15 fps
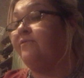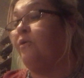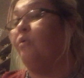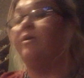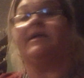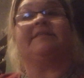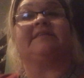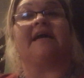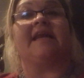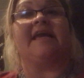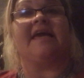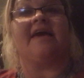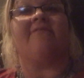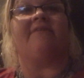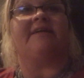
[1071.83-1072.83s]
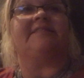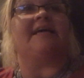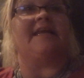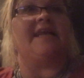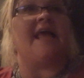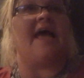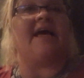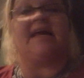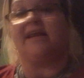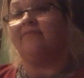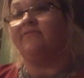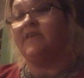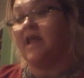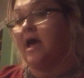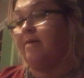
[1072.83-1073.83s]
4 is going to give us a
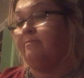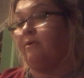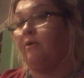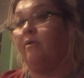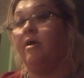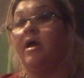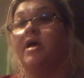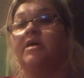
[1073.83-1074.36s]
negative number.